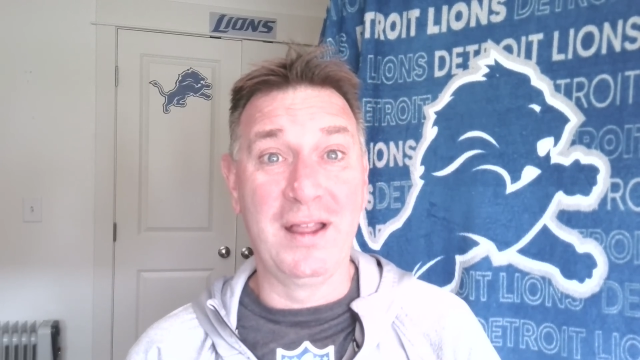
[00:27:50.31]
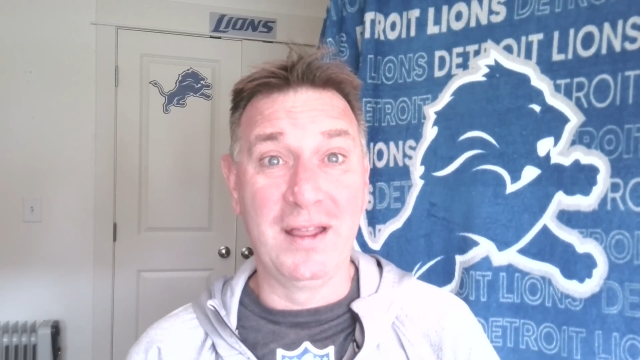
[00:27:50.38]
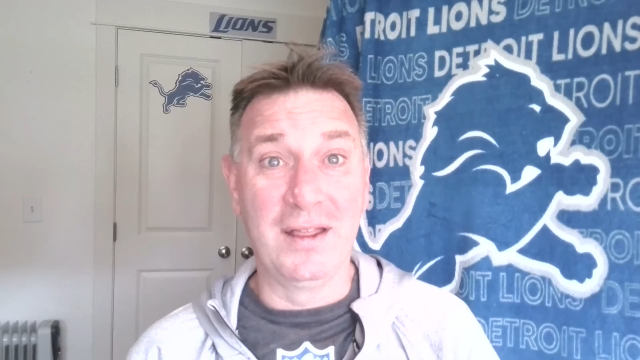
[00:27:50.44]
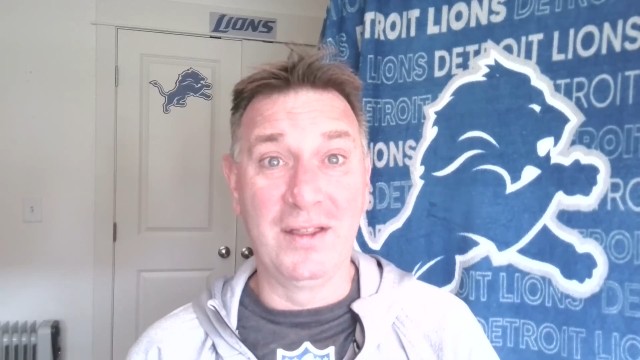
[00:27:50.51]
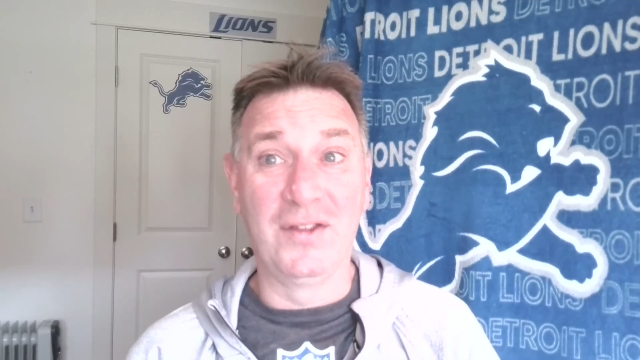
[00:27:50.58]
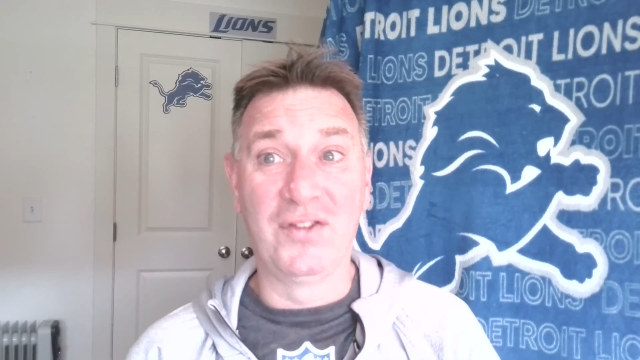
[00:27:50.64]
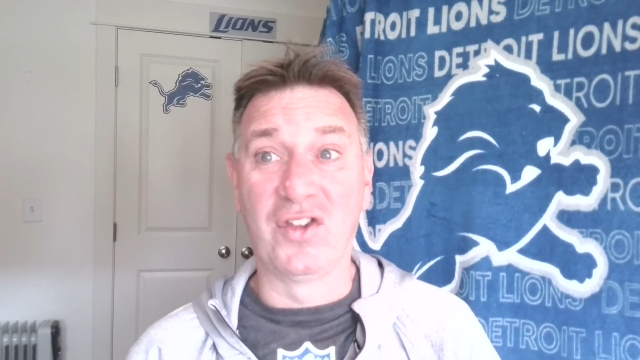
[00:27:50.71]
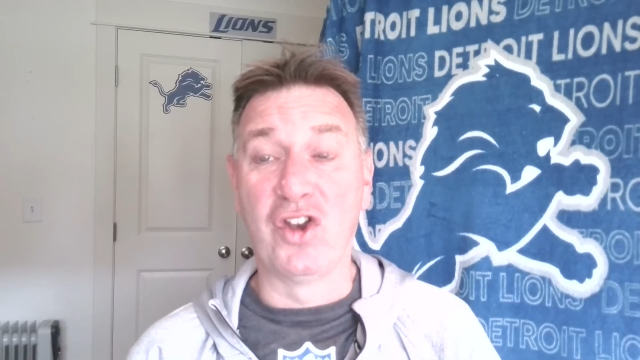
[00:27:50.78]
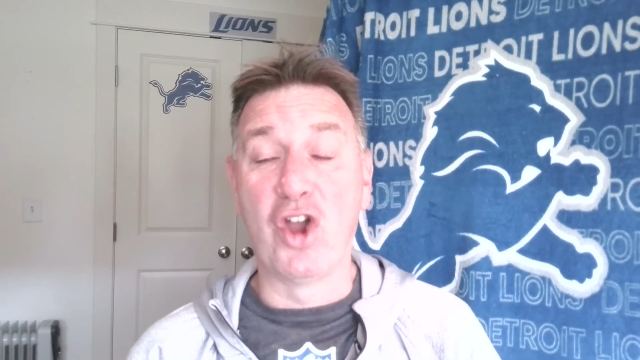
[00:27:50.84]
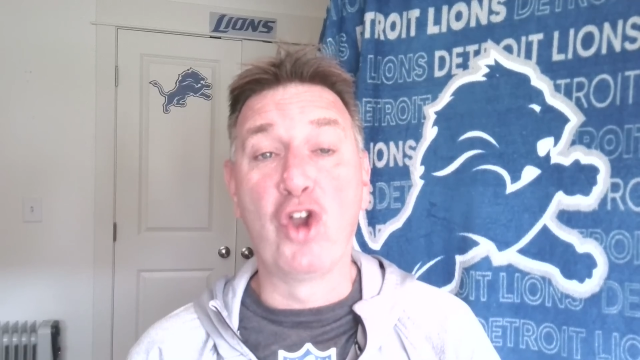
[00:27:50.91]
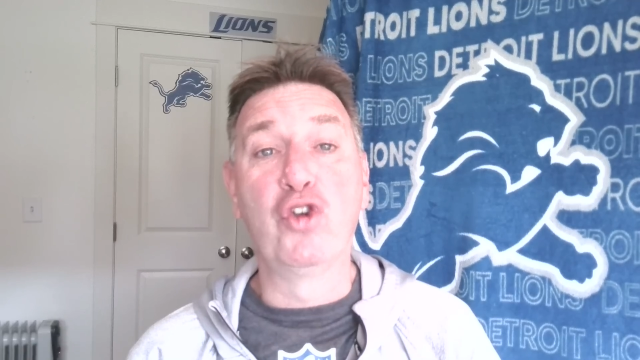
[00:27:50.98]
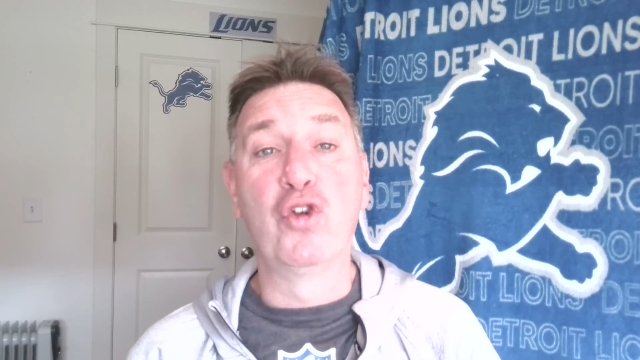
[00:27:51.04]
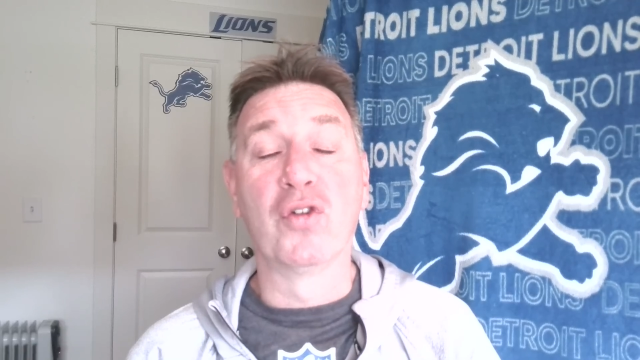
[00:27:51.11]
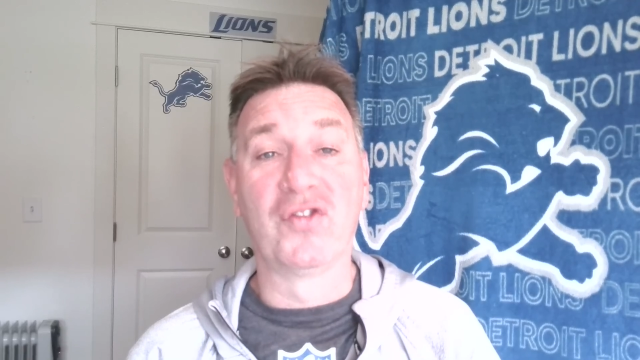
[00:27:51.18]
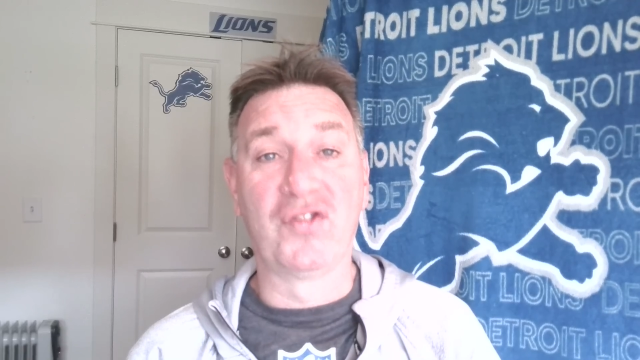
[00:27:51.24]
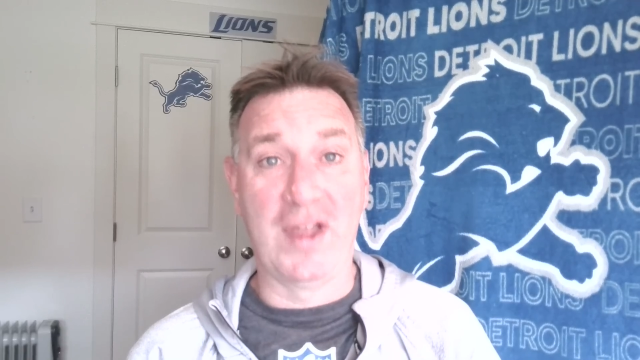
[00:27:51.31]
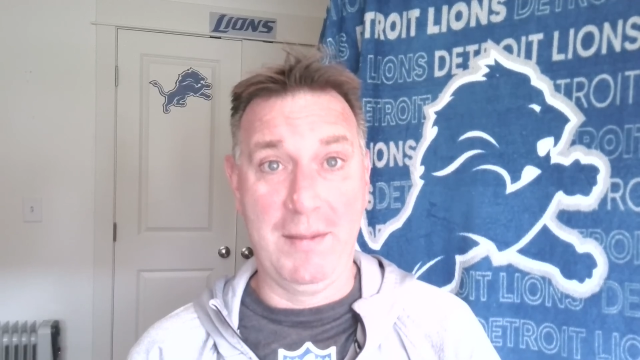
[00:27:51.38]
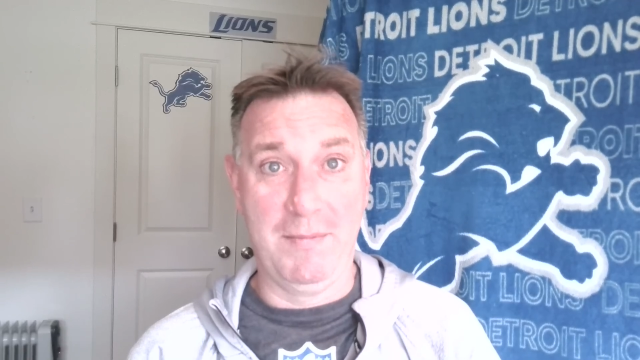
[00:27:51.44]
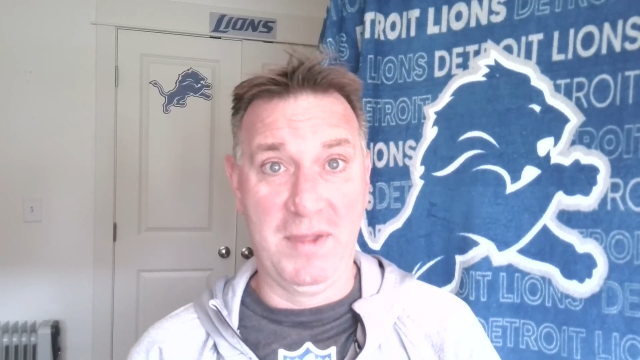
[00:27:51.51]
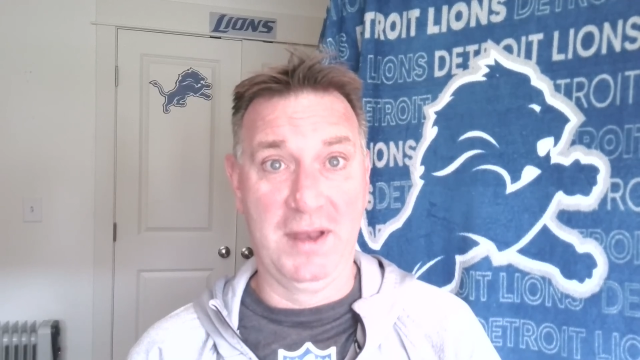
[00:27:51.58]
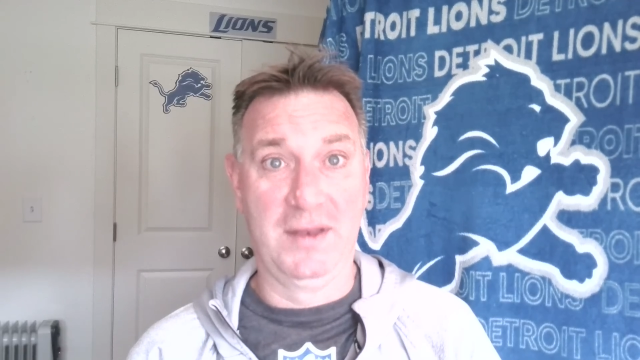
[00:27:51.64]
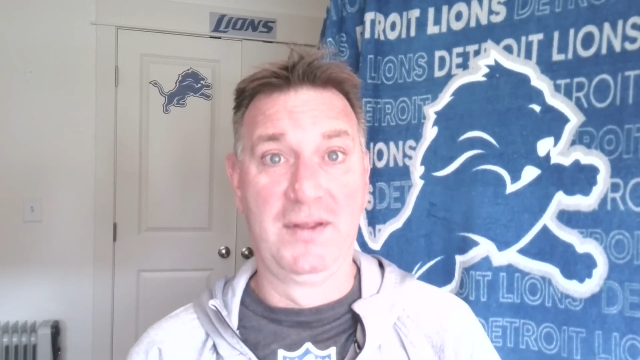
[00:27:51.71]
is an
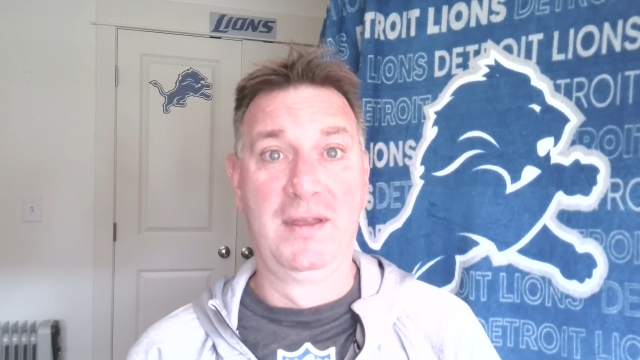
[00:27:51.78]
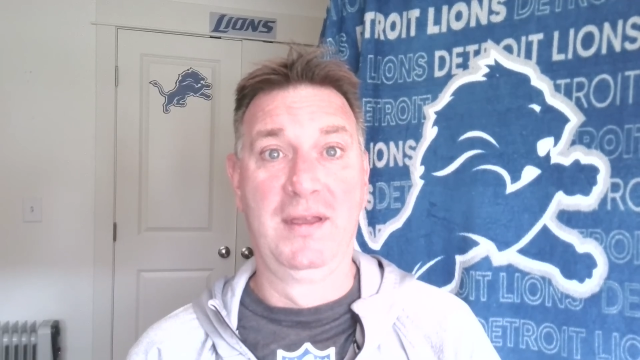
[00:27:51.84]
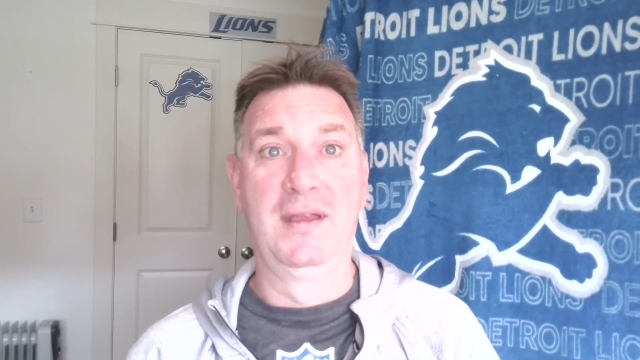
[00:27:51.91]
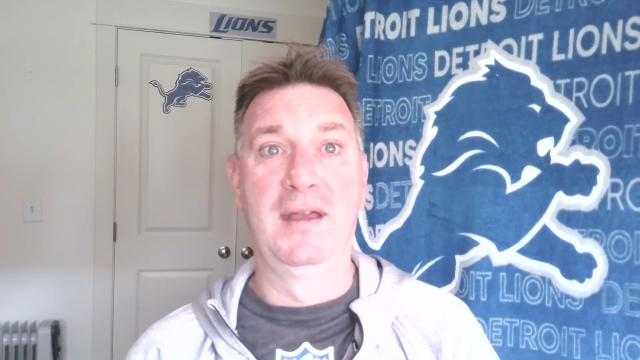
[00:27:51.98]
understatement.